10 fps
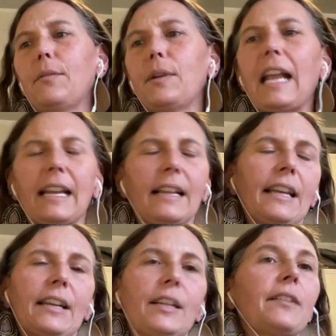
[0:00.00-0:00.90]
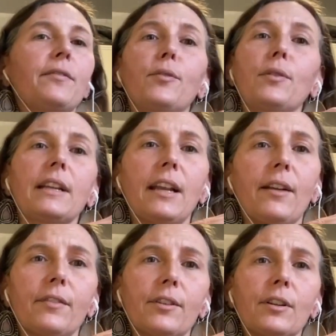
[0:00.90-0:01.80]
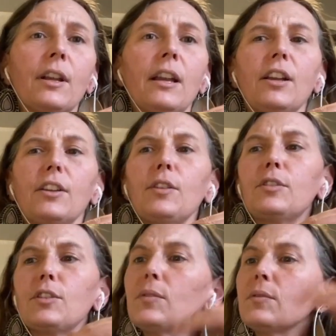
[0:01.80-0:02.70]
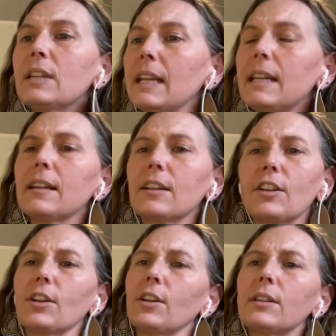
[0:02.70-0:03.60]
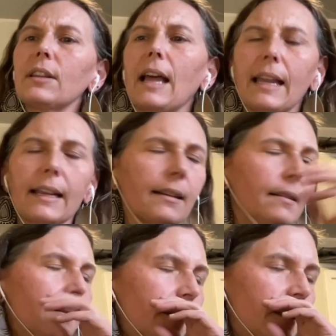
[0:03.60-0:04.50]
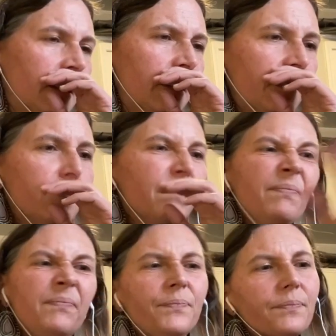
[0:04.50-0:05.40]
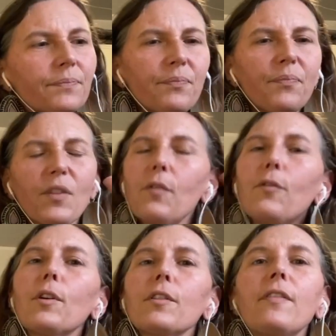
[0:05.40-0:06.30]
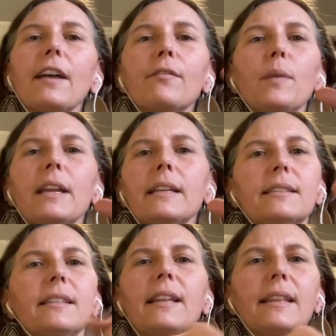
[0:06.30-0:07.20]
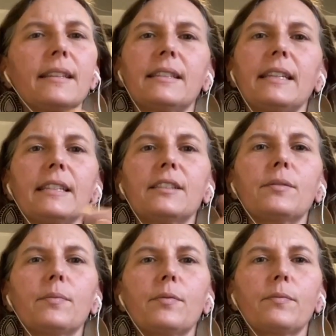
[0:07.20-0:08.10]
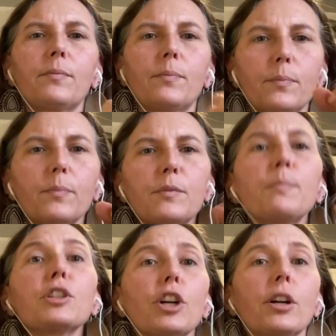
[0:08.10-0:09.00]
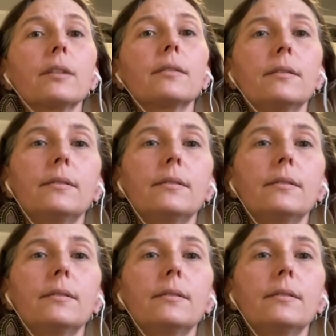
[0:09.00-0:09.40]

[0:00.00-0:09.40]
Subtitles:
We kind of let it get fully covered. You do need a good like 4 or 5 weeks to let the seeds mature.